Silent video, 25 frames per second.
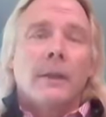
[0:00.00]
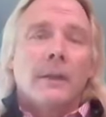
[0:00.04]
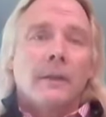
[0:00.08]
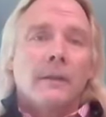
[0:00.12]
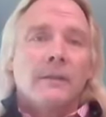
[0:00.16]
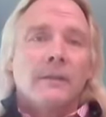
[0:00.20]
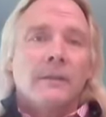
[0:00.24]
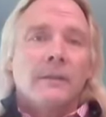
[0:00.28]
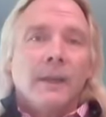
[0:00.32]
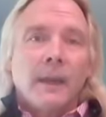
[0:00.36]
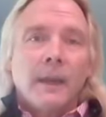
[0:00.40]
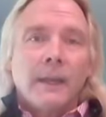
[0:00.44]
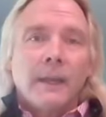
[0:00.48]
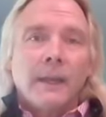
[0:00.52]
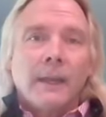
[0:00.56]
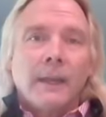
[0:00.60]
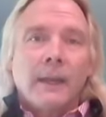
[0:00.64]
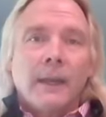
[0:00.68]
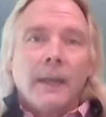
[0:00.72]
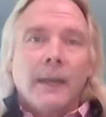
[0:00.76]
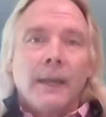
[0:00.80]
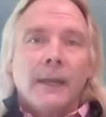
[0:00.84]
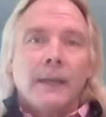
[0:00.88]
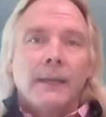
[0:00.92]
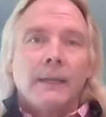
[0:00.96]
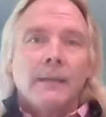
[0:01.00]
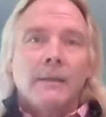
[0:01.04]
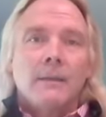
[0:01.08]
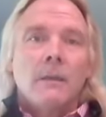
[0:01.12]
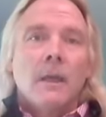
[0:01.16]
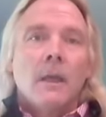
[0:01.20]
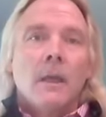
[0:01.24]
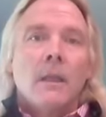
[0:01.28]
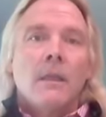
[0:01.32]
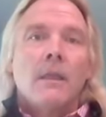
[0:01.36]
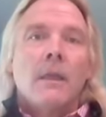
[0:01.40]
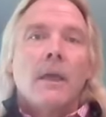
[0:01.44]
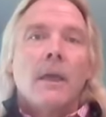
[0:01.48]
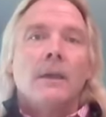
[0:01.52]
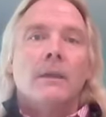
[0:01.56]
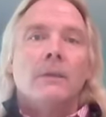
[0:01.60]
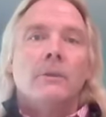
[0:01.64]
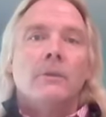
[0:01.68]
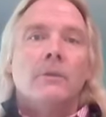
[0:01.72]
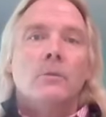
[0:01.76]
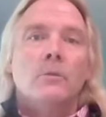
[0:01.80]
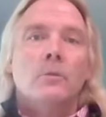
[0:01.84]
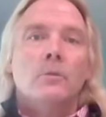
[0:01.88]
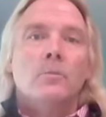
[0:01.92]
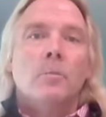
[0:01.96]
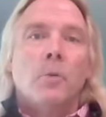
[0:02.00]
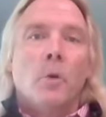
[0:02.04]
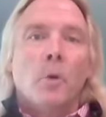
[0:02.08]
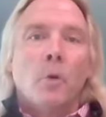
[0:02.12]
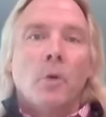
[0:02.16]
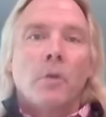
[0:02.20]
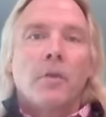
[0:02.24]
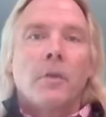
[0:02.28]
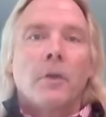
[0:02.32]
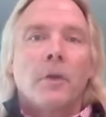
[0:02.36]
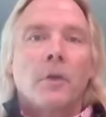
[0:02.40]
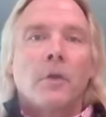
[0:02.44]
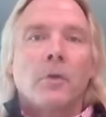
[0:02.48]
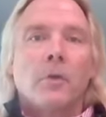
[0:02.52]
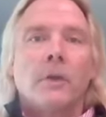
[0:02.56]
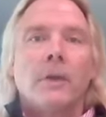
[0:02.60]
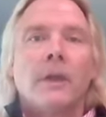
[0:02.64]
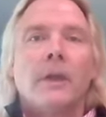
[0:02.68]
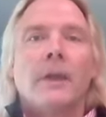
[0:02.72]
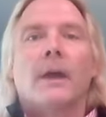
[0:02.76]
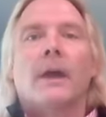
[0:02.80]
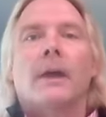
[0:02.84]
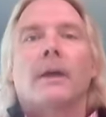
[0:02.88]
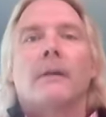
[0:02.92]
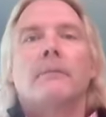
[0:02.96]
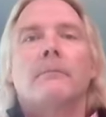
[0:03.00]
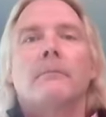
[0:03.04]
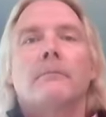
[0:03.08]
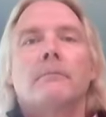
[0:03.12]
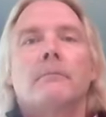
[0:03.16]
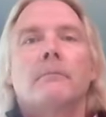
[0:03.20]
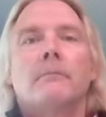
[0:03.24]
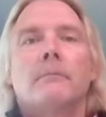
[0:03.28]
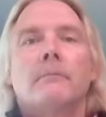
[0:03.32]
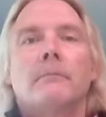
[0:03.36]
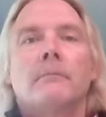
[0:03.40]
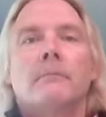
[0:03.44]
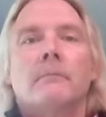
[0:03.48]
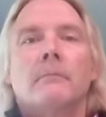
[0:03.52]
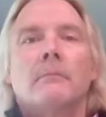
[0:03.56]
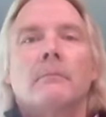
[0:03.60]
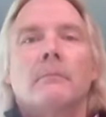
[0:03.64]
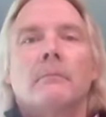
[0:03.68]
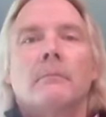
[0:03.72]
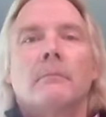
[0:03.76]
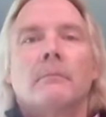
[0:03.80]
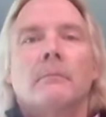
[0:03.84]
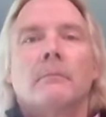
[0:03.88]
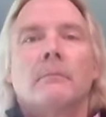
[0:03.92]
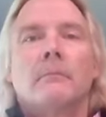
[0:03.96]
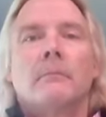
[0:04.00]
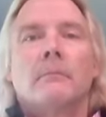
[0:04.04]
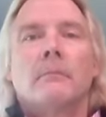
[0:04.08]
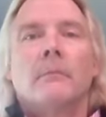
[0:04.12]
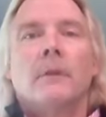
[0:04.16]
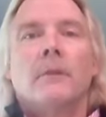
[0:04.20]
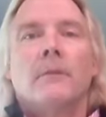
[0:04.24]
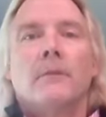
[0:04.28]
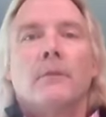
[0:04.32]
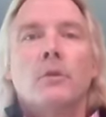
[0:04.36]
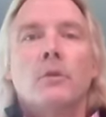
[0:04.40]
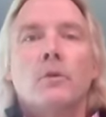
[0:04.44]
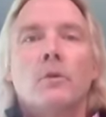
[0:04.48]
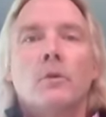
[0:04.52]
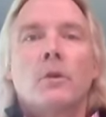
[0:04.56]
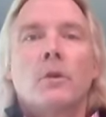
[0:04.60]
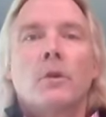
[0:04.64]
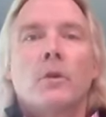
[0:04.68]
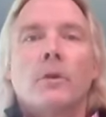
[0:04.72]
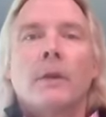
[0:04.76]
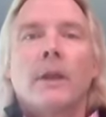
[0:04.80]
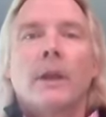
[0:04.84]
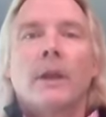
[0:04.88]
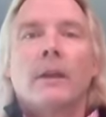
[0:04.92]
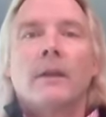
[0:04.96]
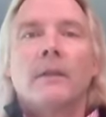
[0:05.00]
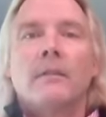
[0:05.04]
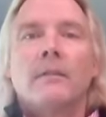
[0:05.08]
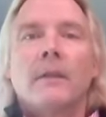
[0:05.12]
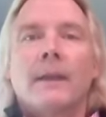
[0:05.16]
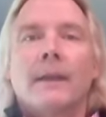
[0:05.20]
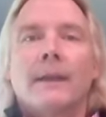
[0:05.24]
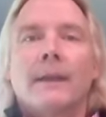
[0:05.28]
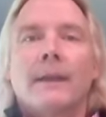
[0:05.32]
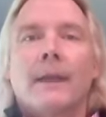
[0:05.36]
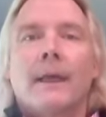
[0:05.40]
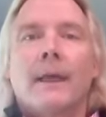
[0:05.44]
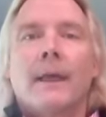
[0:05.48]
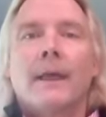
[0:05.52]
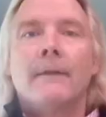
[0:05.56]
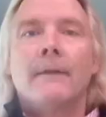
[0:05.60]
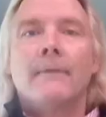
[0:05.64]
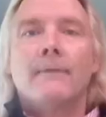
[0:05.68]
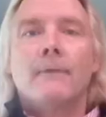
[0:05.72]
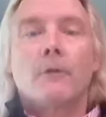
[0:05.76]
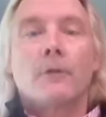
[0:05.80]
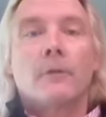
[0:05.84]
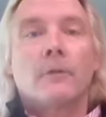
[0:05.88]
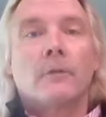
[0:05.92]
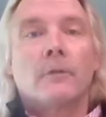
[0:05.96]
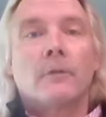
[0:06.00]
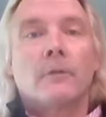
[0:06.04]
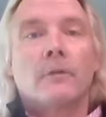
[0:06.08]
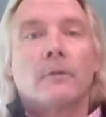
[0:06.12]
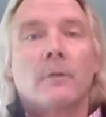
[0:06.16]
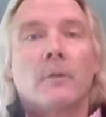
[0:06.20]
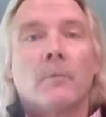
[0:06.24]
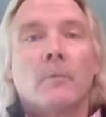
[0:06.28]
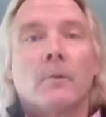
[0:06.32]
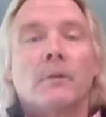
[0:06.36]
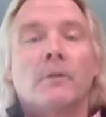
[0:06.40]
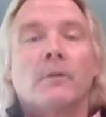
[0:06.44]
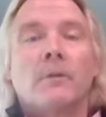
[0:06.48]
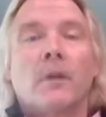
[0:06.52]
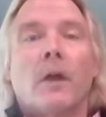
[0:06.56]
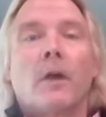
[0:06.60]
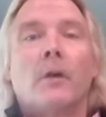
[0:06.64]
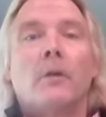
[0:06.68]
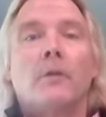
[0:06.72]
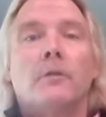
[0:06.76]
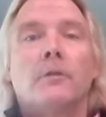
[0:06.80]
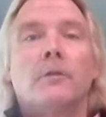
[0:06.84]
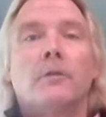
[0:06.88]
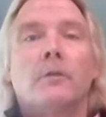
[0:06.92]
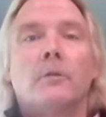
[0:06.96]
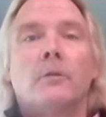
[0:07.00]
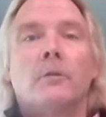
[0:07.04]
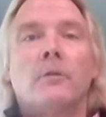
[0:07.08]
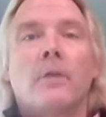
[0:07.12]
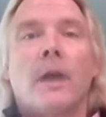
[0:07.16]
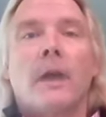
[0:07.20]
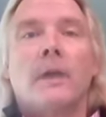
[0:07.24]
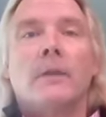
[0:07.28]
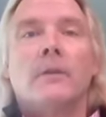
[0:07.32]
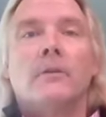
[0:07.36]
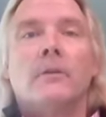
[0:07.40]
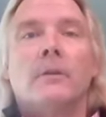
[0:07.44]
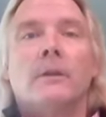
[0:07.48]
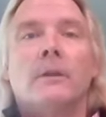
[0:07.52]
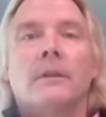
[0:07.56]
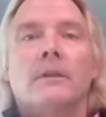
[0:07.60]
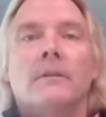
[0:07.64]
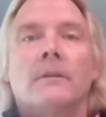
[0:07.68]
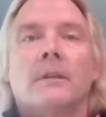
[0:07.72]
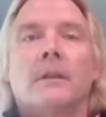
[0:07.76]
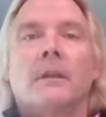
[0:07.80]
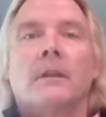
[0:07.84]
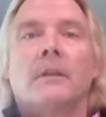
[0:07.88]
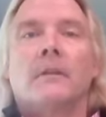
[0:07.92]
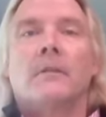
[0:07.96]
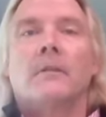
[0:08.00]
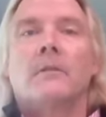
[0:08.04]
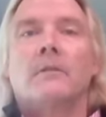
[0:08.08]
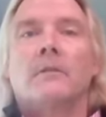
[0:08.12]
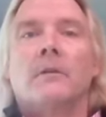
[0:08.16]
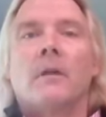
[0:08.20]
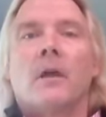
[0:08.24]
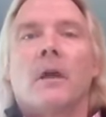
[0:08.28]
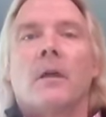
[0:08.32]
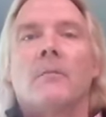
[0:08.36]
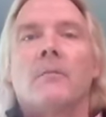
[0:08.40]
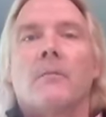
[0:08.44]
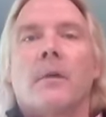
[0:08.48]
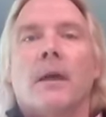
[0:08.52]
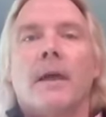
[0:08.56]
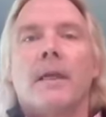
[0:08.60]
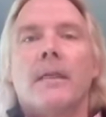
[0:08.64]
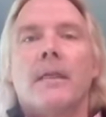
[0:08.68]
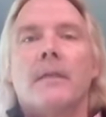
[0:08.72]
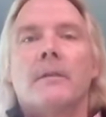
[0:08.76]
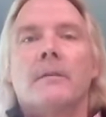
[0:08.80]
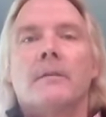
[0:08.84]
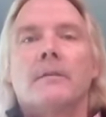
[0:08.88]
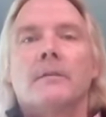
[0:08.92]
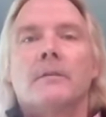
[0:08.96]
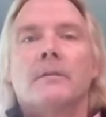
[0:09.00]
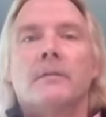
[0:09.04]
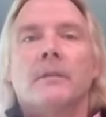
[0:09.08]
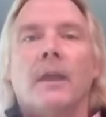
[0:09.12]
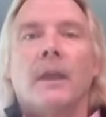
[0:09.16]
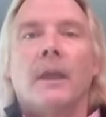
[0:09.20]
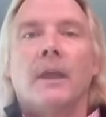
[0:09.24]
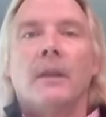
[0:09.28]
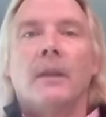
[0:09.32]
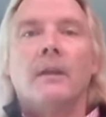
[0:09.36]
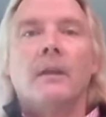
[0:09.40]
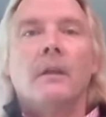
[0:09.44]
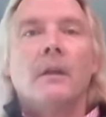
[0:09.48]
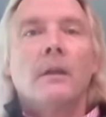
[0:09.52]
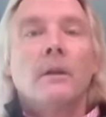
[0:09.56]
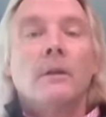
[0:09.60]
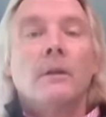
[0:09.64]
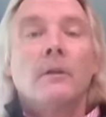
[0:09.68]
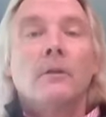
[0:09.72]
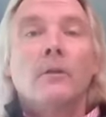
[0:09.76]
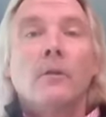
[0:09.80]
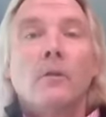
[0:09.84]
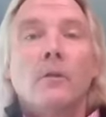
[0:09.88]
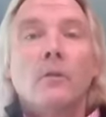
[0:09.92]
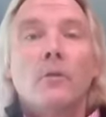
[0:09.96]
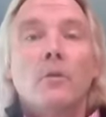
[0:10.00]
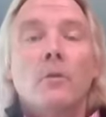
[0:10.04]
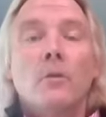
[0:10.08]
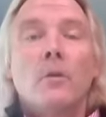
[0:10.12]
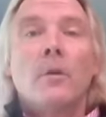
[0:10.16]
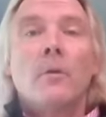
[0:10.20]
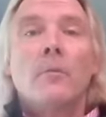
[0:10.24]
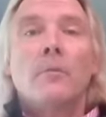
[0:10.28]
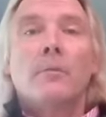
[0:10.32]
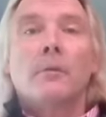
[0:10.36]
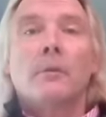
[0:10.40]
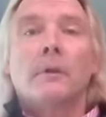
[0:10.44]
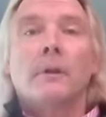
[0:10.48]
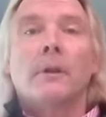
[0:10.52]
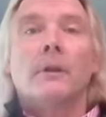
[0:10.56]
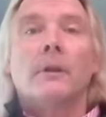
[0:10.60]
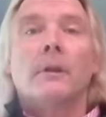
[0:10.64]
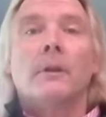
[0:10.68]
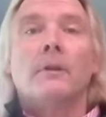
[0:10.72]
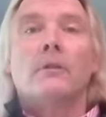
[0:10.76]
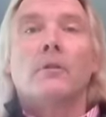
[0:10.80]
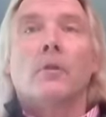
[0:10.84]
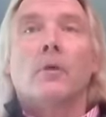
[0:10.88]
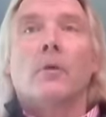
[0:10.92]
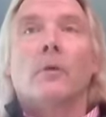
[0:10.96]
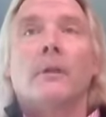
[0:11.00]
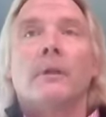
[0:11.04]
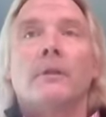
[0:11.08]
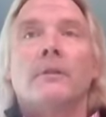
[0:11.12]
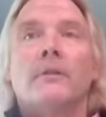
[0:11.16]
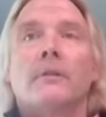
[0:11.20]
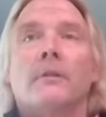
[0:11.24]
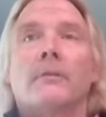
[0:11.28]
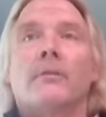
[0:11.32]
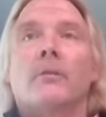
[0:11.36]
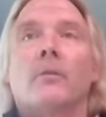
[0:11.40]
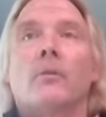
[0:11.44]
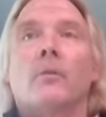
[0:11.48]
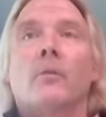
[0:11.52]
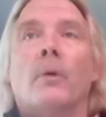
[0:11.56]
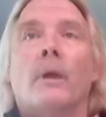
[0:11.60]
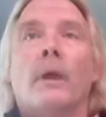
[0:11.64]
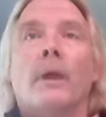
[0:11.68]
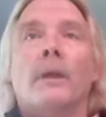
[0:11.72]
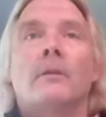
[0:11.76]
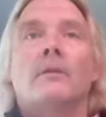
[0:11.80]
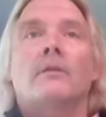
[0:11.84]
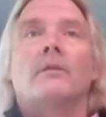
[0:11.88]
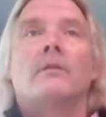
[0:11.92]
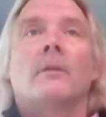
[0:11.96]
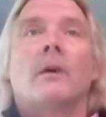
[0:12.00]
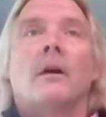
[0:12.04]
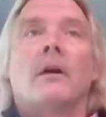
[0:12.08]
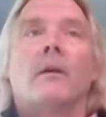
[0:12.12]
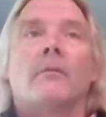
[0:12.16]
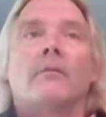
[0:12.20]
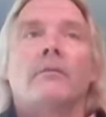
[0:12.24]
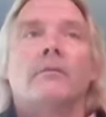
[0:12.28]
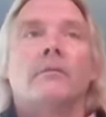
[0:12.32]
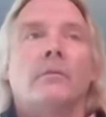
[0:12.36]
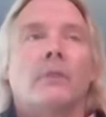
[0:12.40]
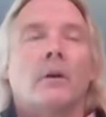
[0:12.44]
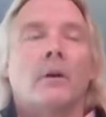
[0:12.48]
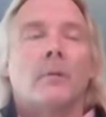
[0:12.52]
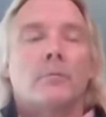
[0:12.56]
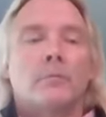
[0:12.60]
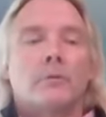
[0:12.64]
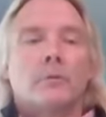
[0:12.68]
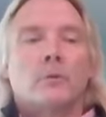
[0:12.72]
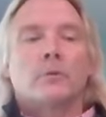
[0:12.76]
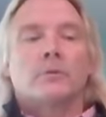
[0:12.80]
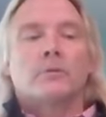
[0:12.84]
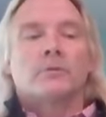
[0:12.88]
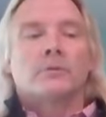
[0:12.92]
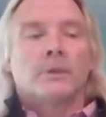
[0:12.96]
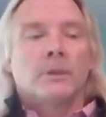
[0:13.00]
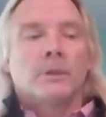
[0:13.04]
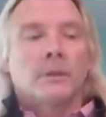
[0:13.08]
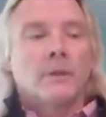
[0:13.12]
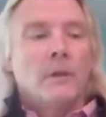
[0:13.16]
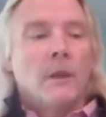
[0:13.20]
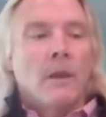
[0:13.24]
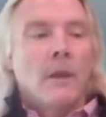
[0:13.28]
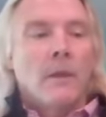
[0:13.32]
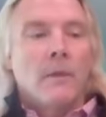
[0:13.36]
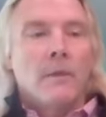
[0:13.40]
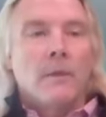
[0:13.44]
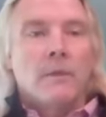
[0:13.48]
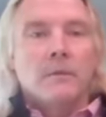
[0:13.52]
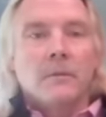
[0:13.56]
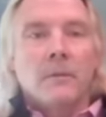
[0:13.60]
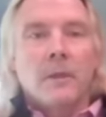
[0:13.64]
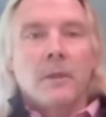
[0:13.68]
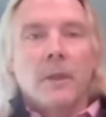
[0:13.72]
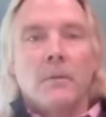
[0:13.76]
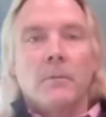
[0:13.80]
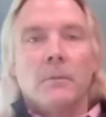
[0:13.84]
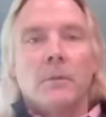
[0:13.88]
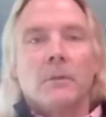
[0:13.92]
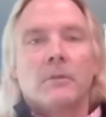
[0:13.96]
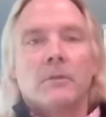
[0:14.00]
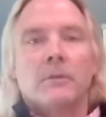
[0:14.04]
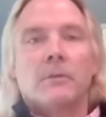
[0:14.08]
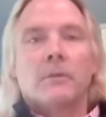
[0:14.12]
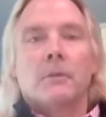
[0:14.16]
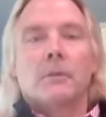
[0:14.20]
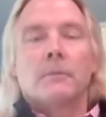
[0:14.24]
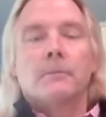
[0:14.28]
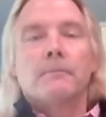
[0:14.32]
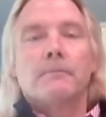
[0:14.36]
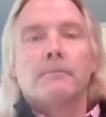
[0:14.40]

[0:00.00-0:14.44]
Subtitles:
a deadline that you both agree on. If you agree on a deadline versus someone tells you that you need to get this done by this date, two completely, totally different ways of approaching the same issue.